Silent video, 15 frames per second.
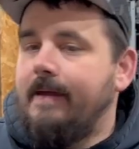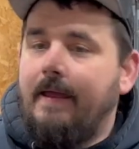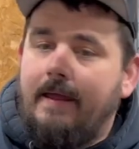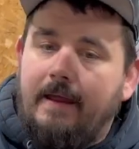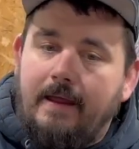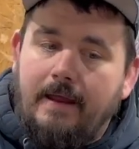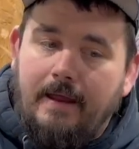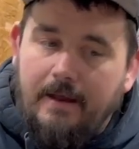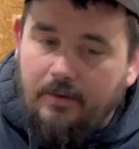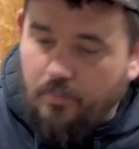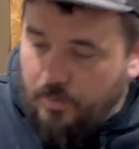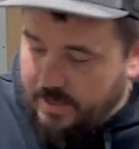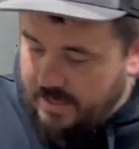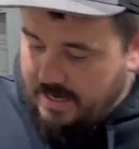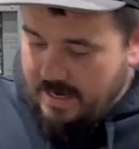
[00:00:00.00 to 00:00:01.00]
and
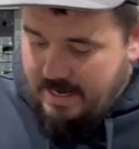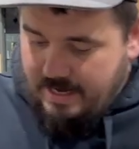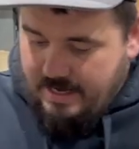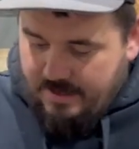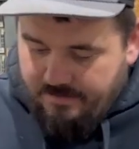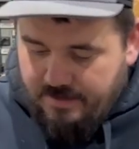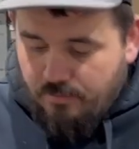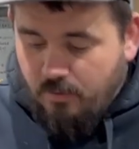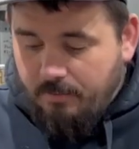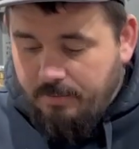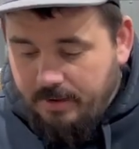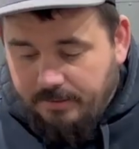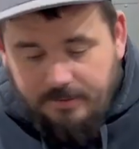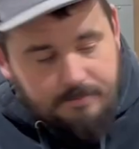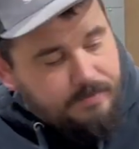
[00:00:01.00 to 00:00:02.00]
then we'll be
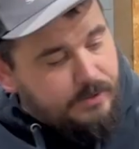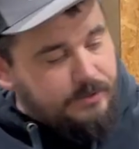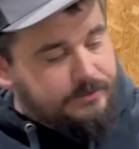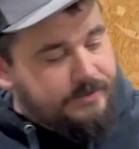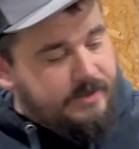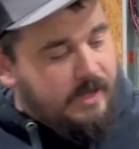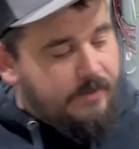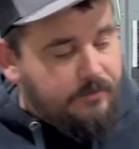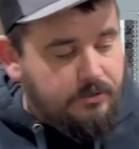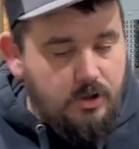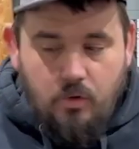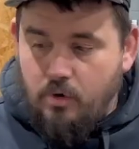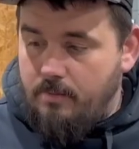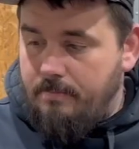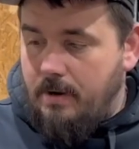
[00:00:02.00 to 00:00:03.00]
able to build the other
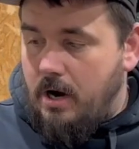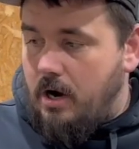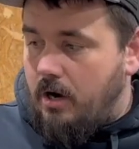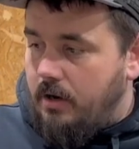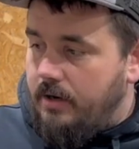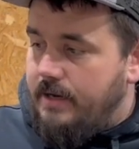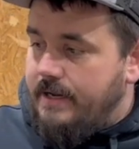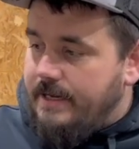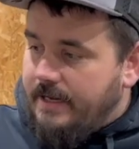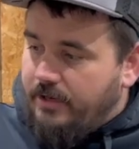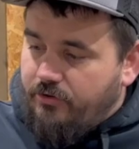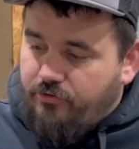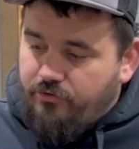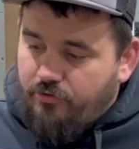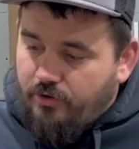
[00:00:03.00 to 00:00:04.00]
lower bar. It
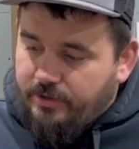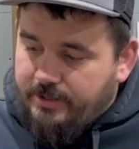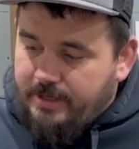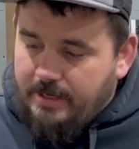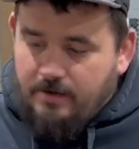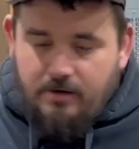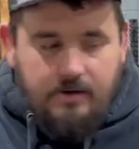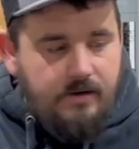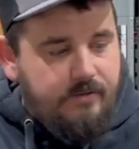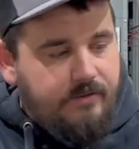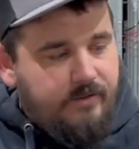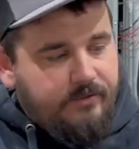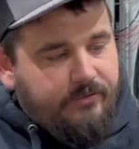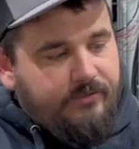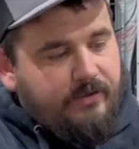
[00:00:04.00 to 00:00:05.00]
should carry
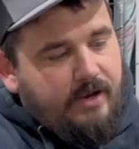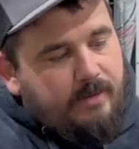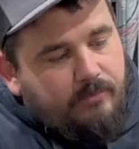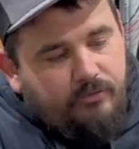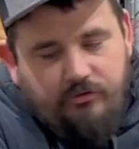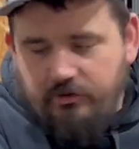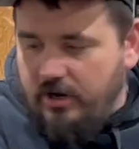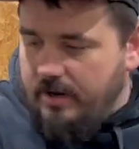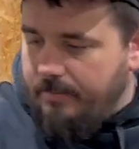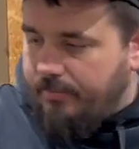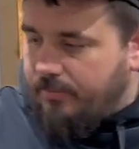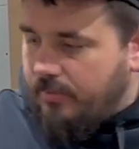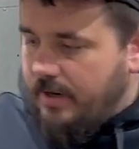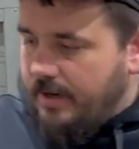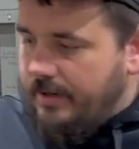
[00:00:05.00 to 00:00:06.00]
this same shape
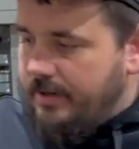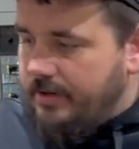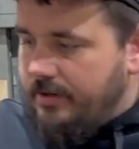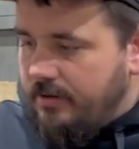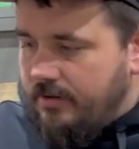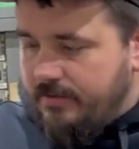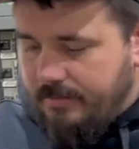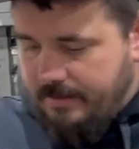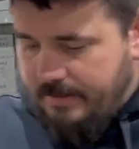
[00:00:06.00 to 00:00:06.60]
right here.